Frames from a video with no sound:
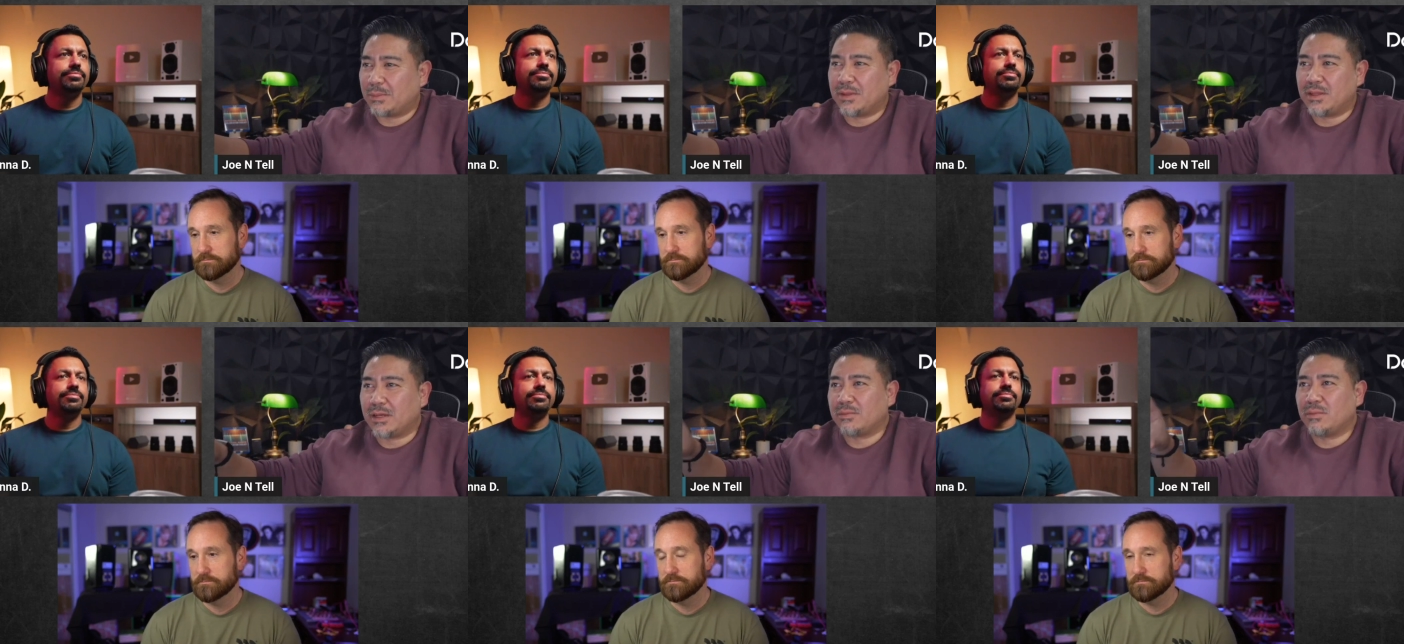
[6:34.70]

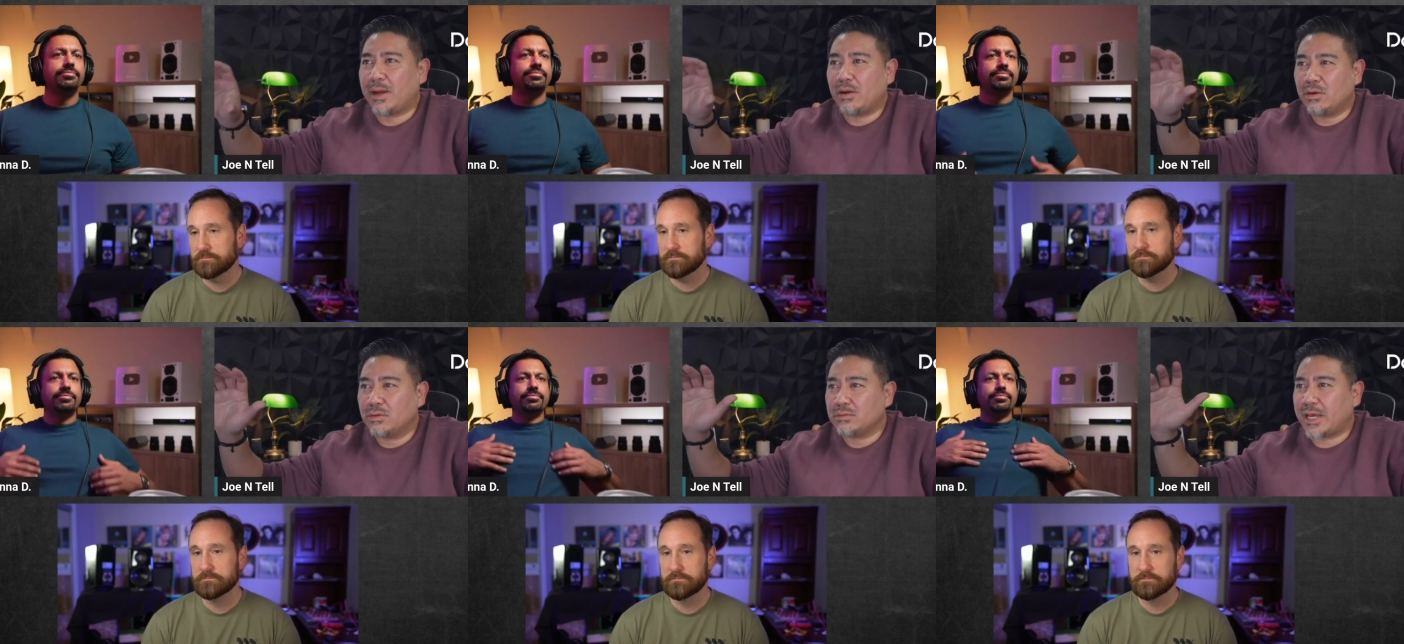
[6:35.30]
Speaker 1: thing, my mm-hmm.
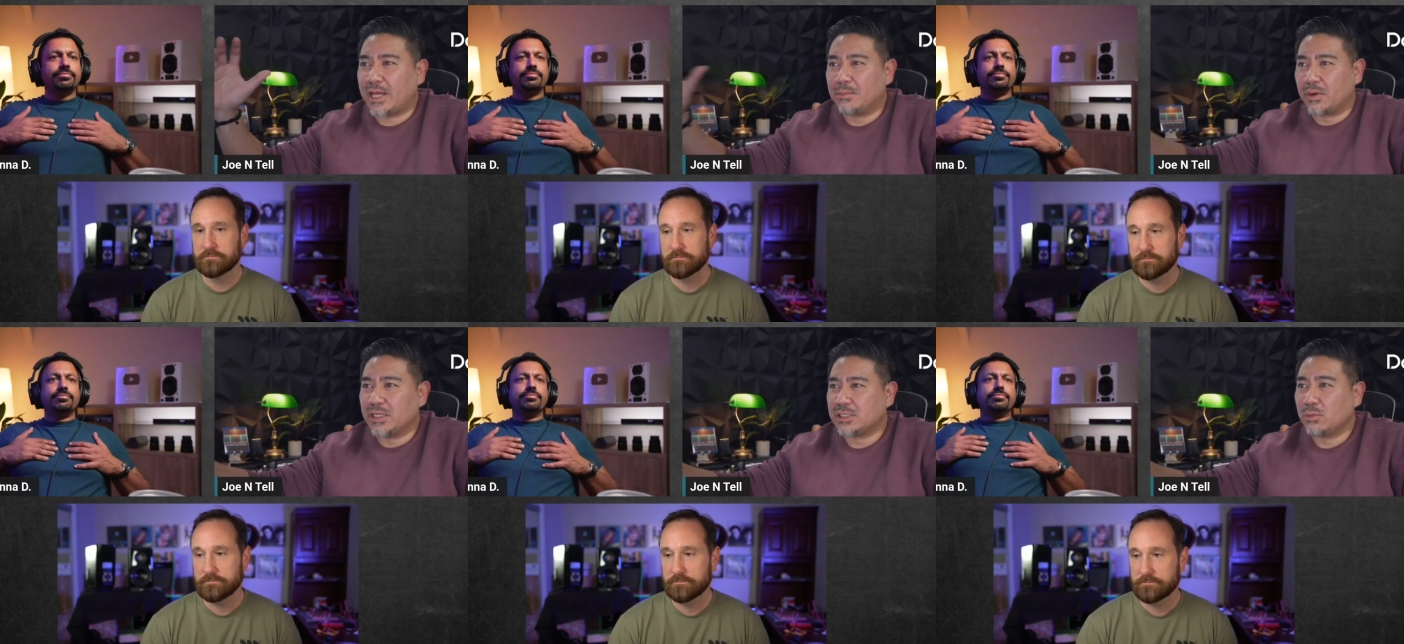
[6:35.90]
own
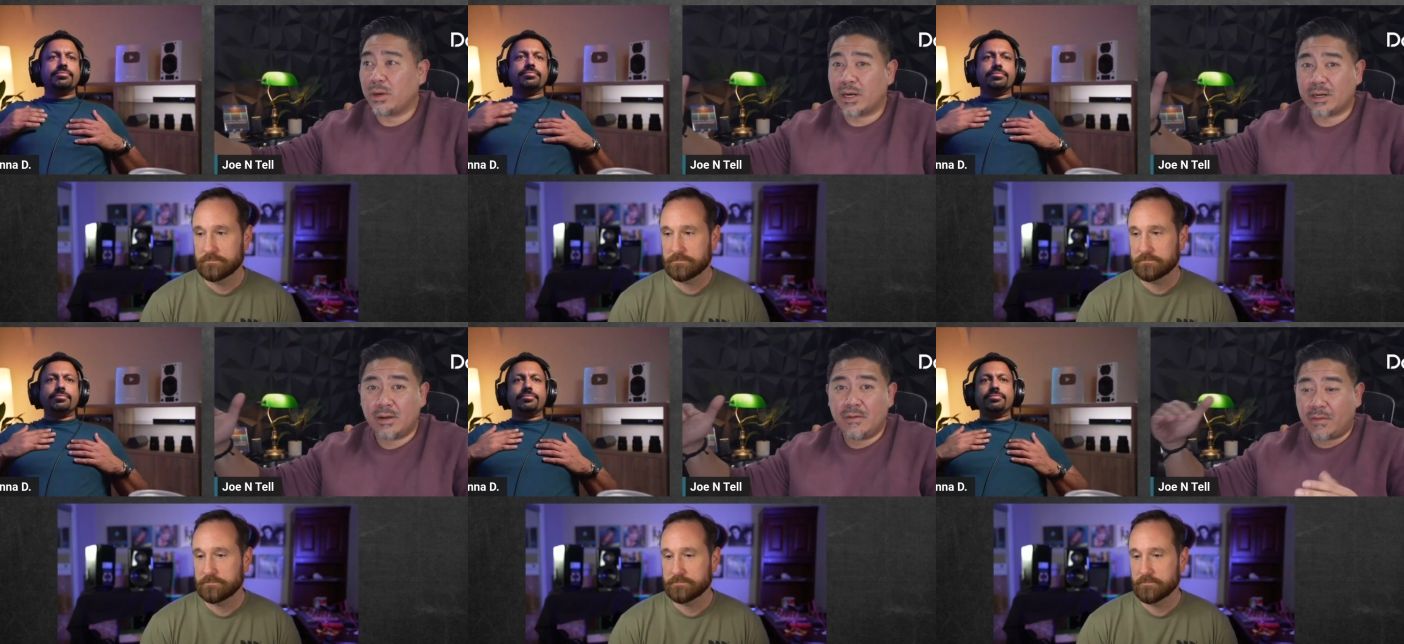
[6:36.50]
calibration where
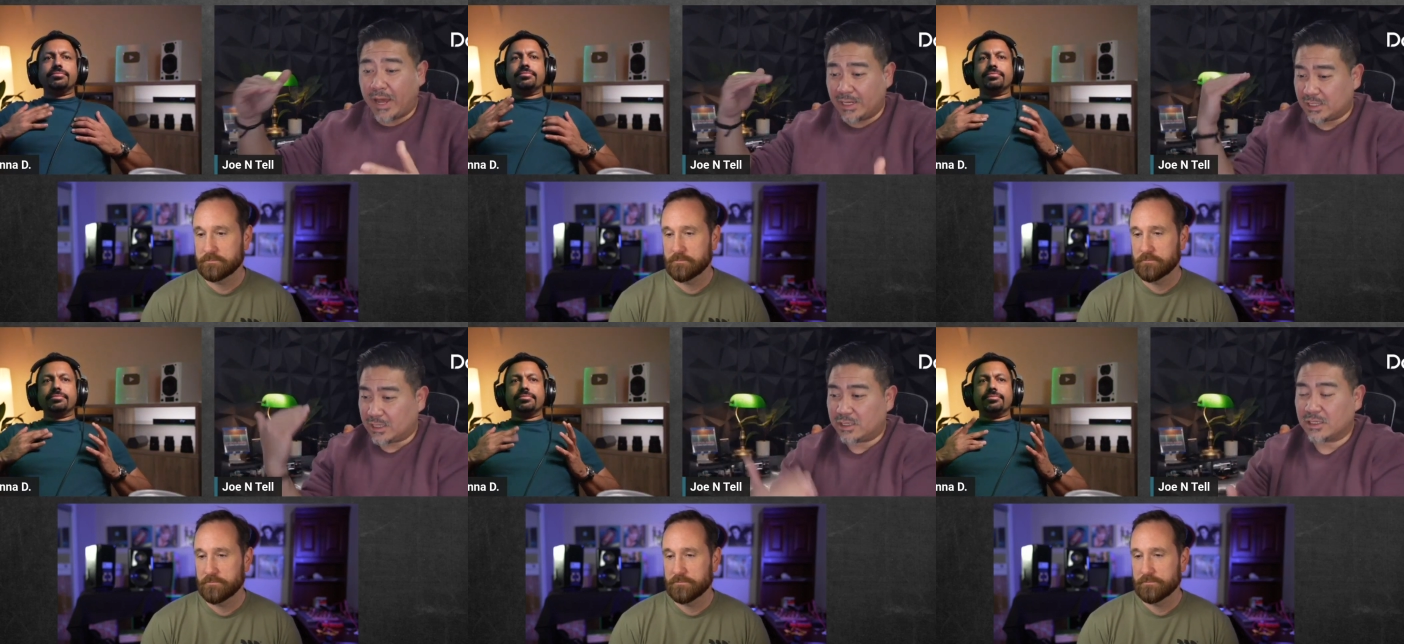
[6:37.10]
I set
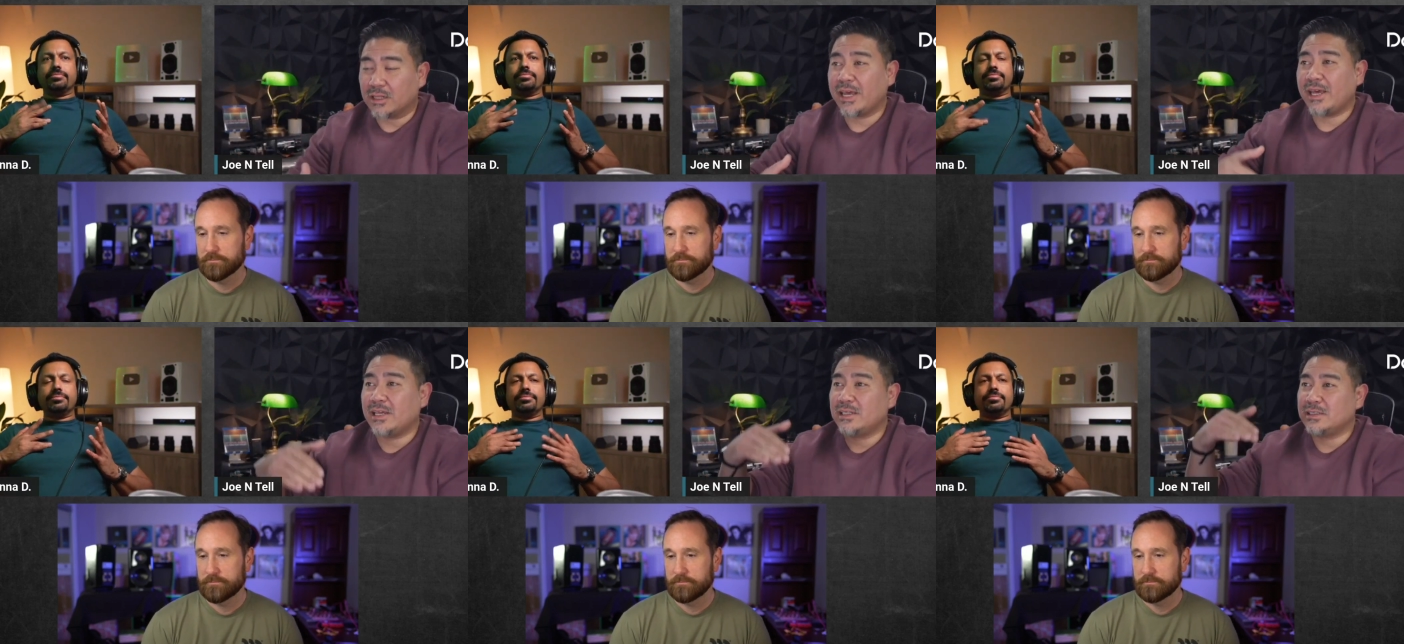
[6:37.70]
the
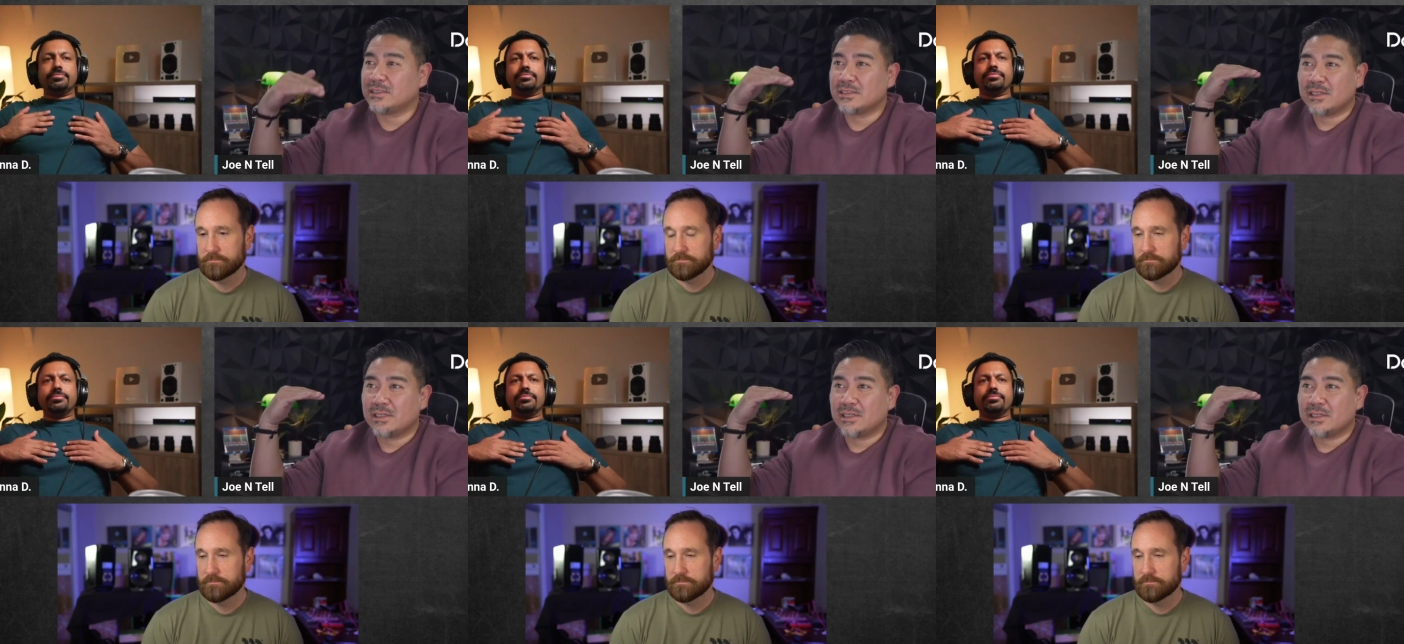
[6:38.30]
delays,